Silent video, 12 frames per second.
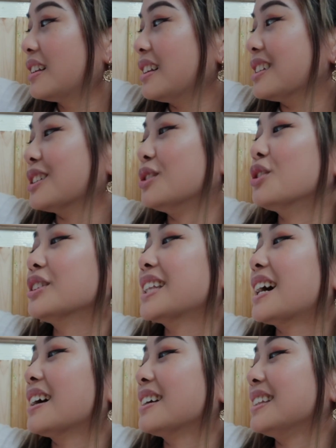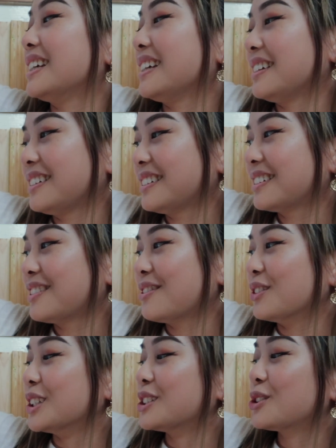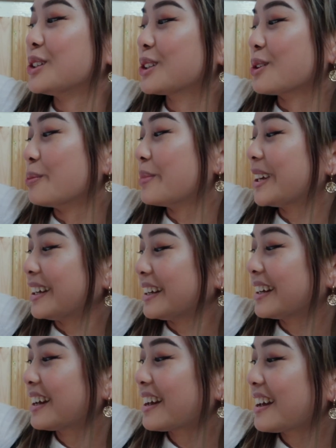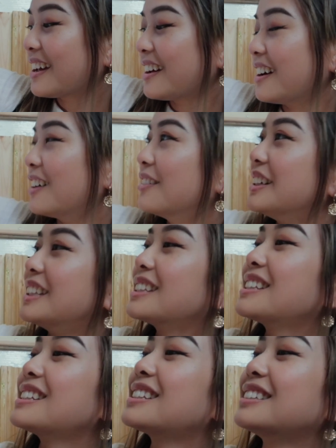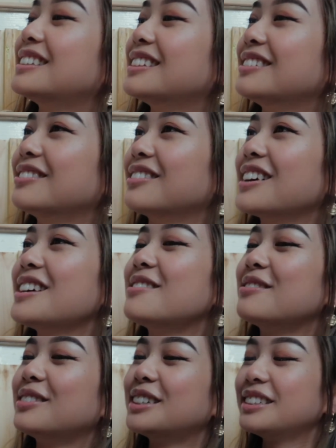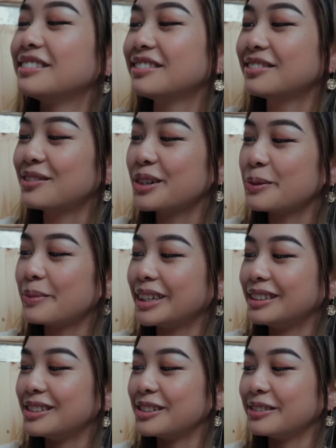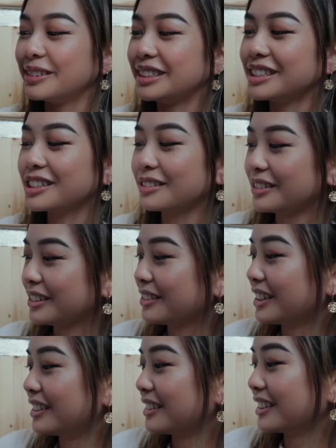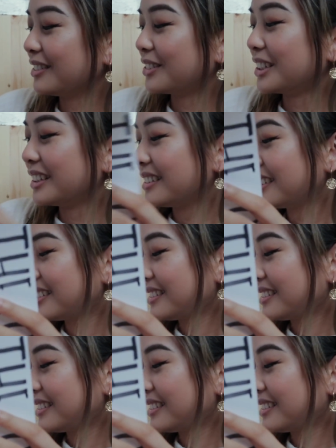There's a nong nang ning, but the trees go ping. Oh wait, this isn't the right one. What am I doing showing you the ugly one?